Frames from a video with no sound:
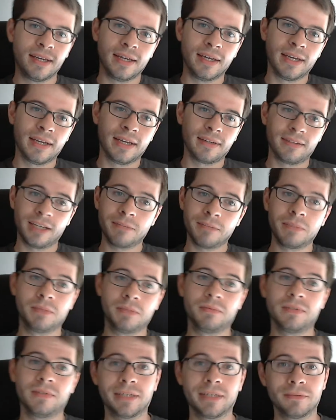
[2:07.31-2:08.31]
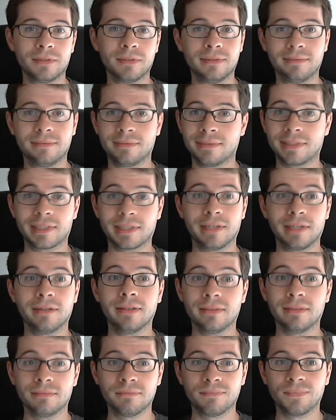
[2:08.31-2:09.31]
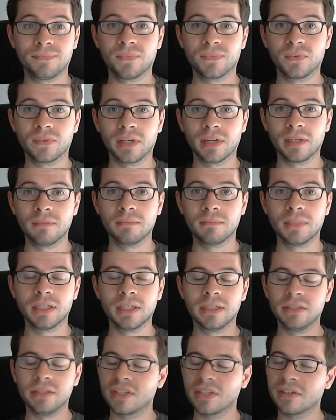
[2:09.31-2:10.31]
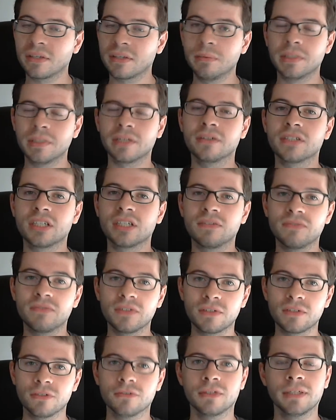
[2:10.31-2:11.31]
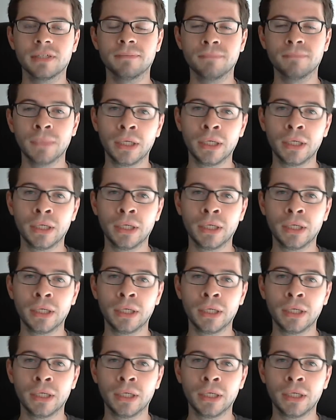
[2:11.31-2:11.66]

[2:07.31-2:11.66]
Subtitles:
And a lot of people, that would scare you, right? But you just have to keep telling yourself it's a dream.